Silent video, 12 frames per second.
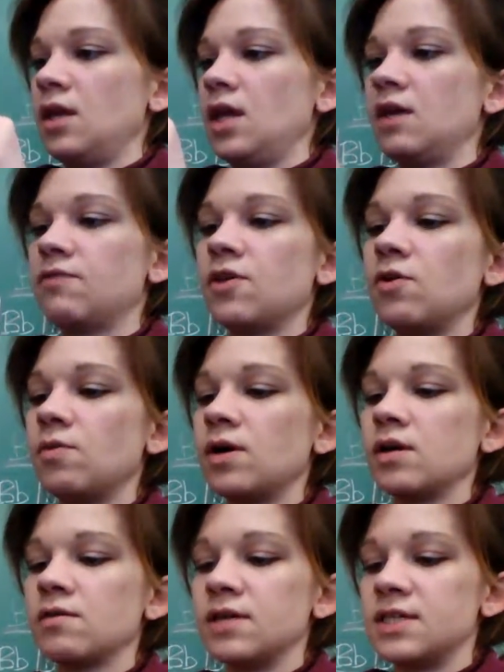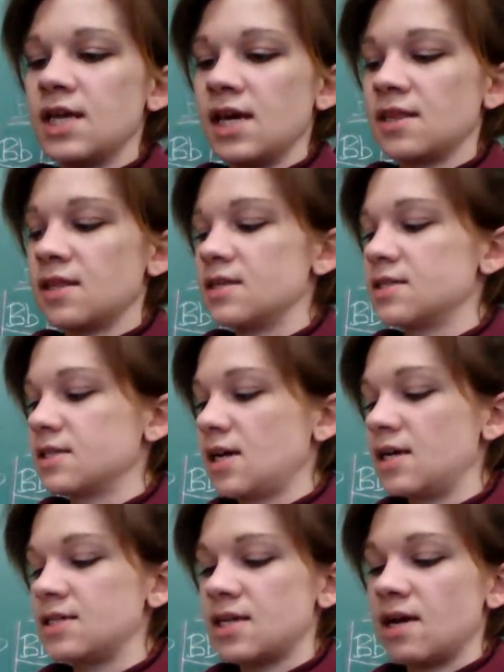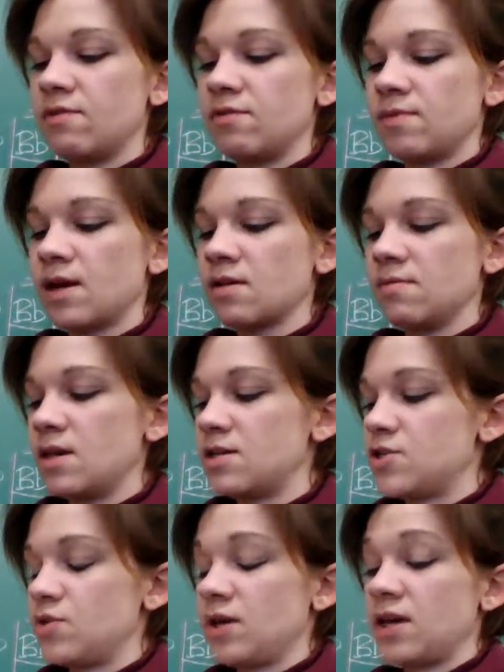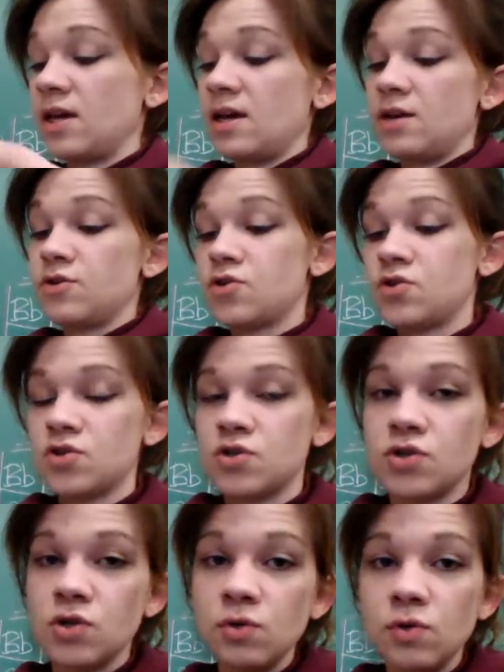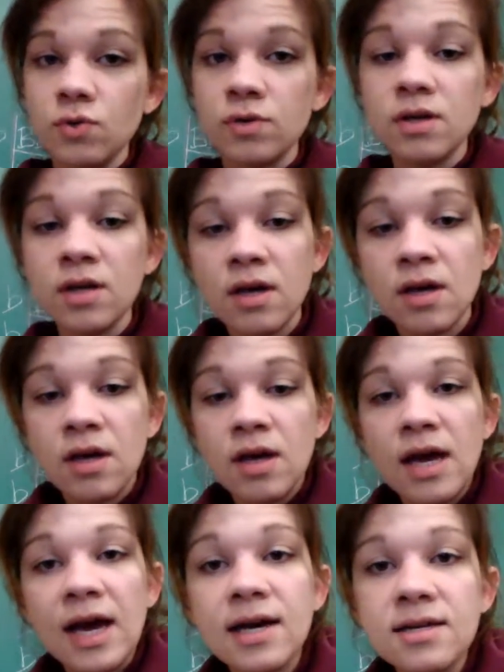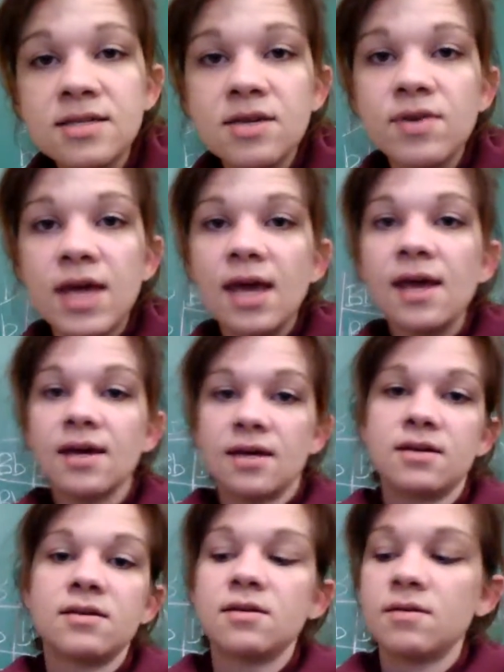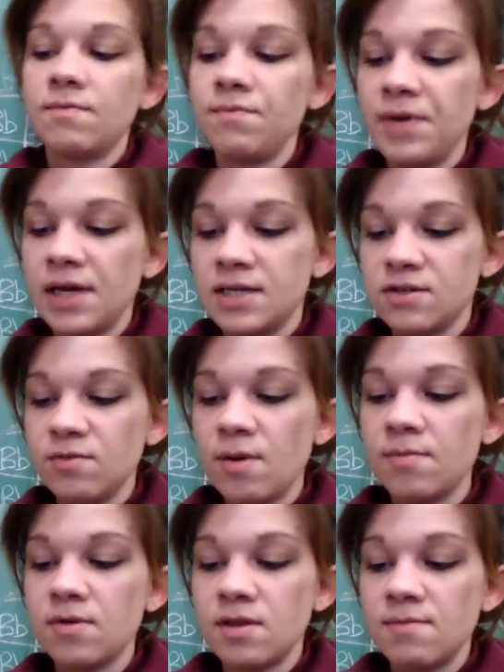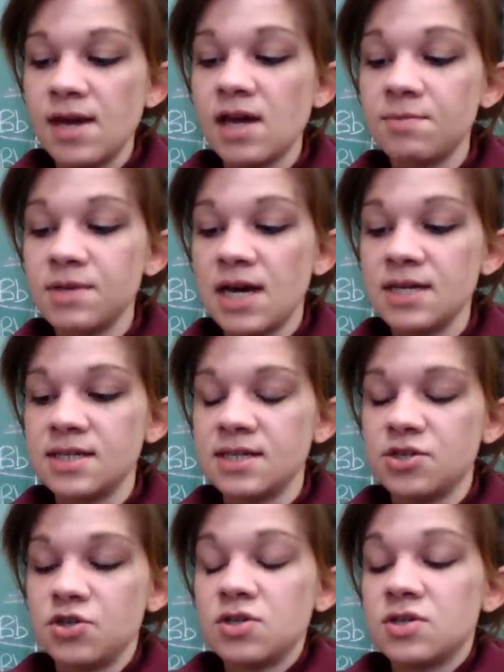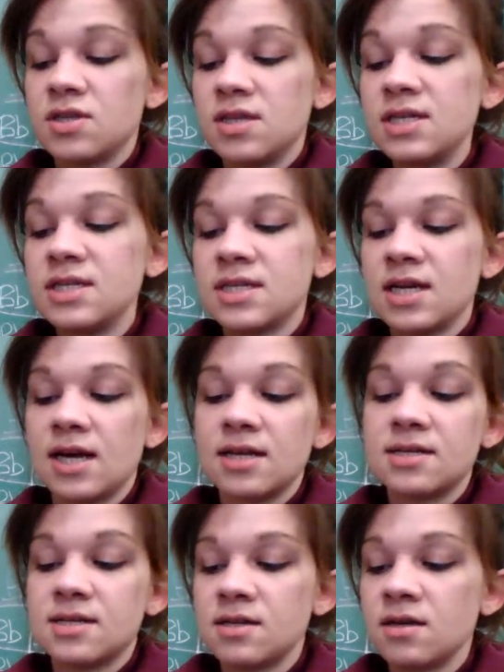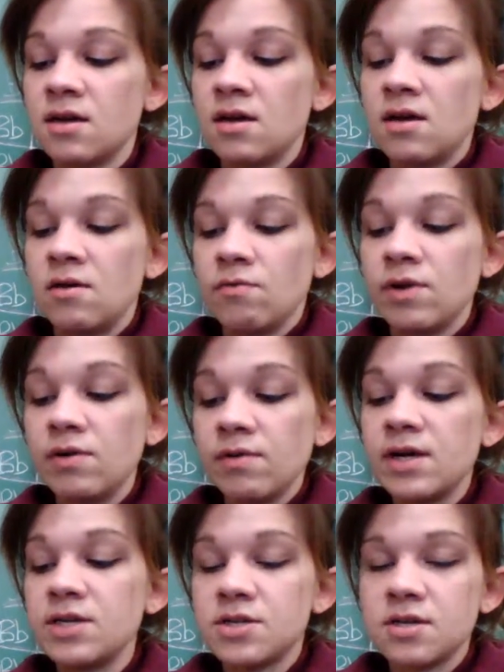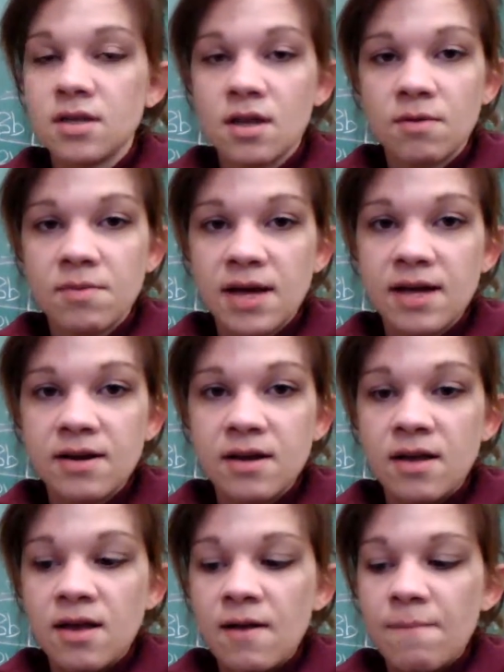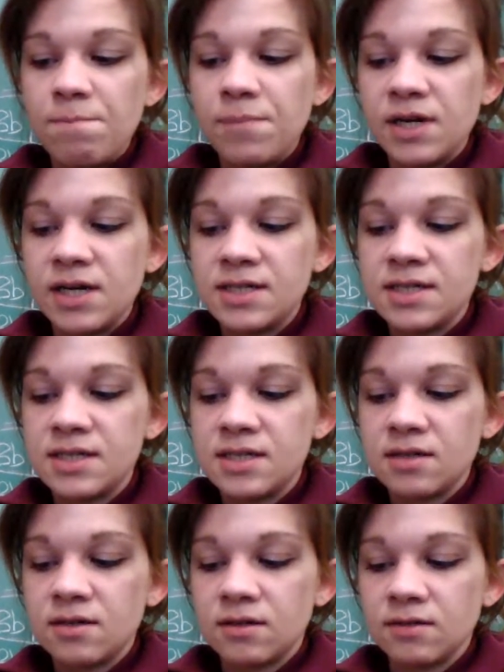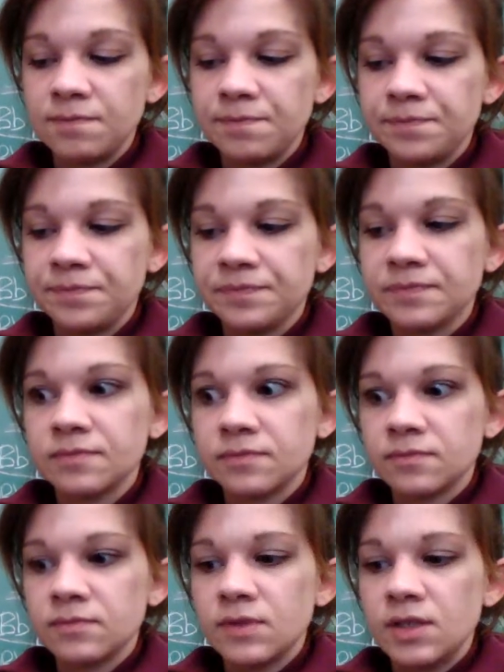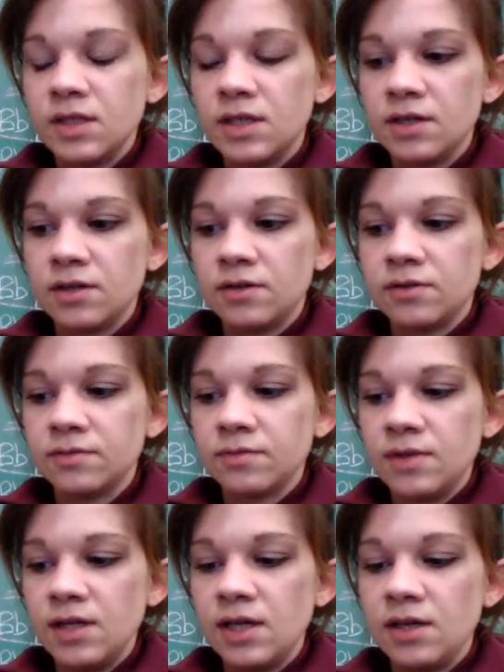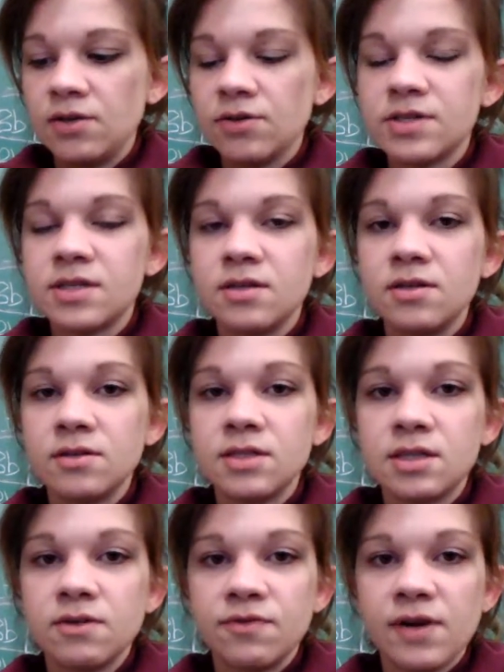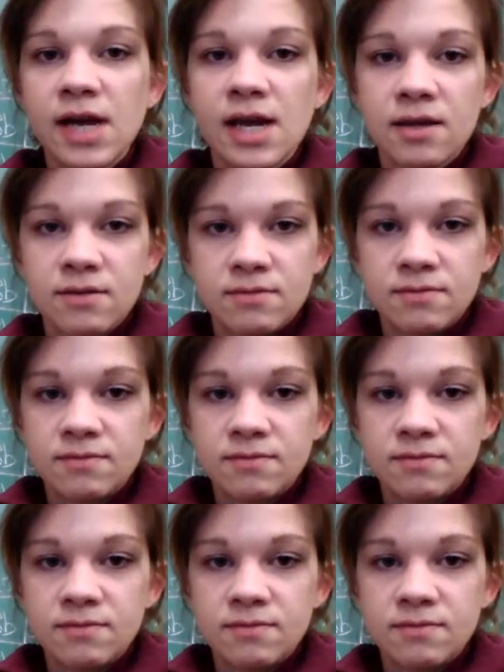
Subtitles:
If you want to retake this test, I would recommend doing it as soon as you can, because remember, the makeup test is just this test rearranged a little bit, but it's still, you'll still forget it.